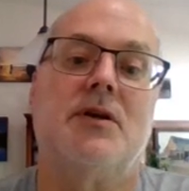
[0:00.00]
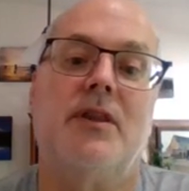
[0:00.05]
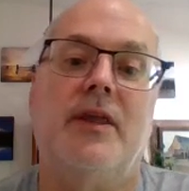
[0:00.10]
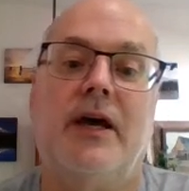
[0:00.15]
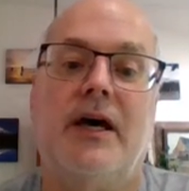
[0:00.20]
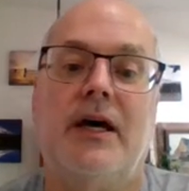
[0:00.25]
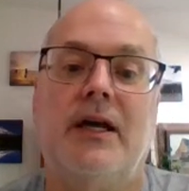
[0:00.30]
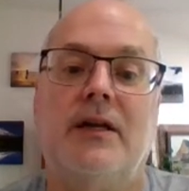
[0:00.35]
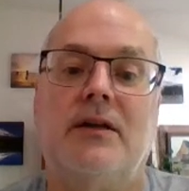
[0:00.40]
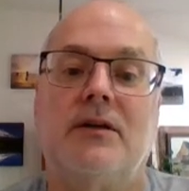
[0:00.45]

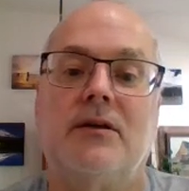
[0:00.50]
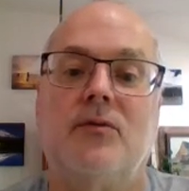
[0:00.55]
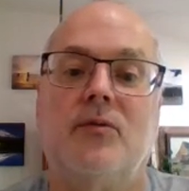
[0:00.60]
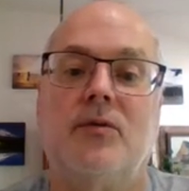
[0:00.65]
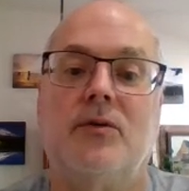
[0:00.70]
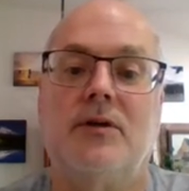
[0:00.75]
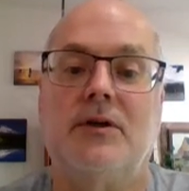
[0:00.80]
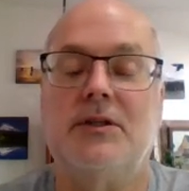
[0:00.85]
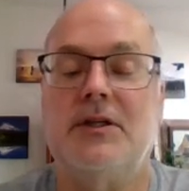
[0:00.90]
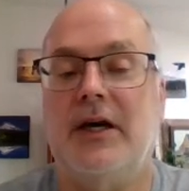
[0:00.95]
that
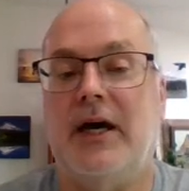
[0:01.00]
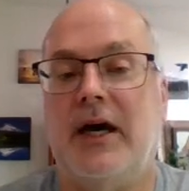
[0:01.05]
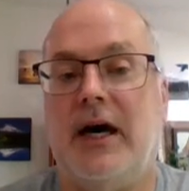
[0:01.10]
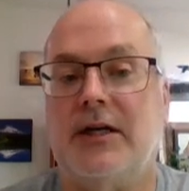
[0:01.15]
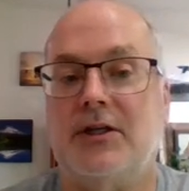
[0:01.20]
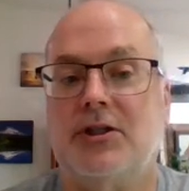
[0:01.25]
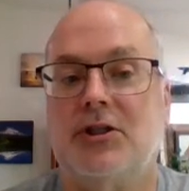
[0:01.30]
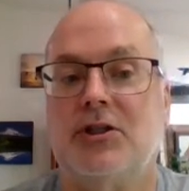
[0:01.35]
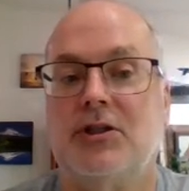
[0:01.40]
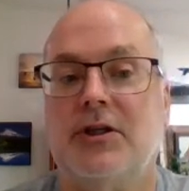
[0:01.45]
were
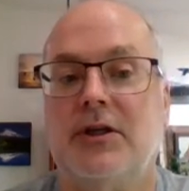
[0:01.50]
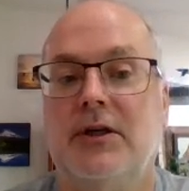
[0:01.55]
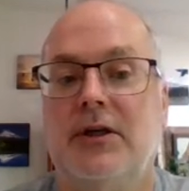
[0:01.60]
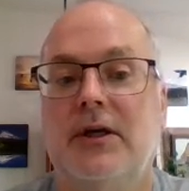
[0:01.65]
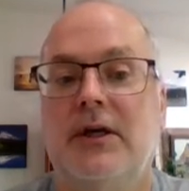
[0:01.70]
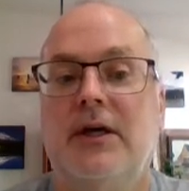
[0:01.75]
attached.